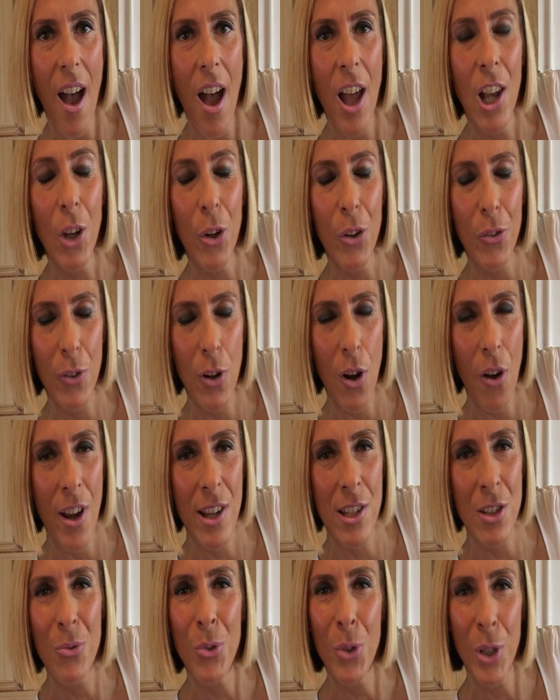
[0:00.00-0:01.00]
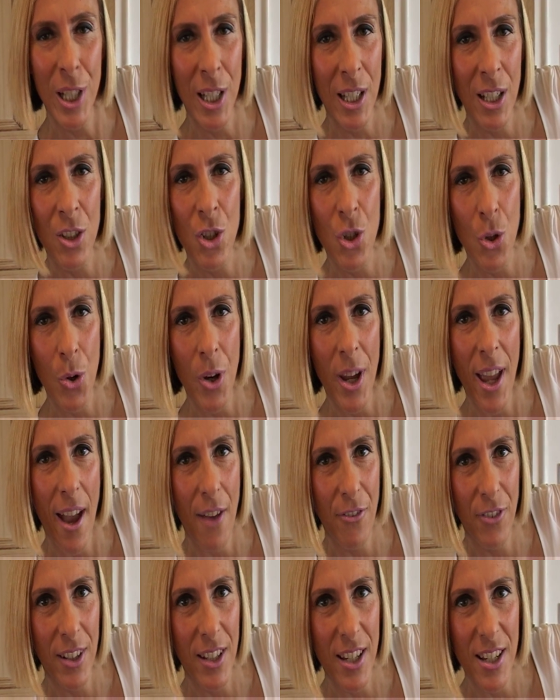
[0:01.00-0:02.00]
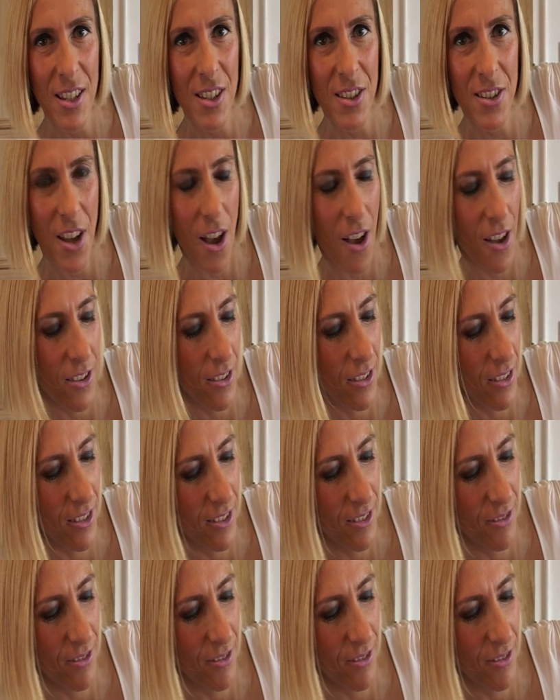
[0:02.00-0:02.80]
A lot of clients really enjoy having this done.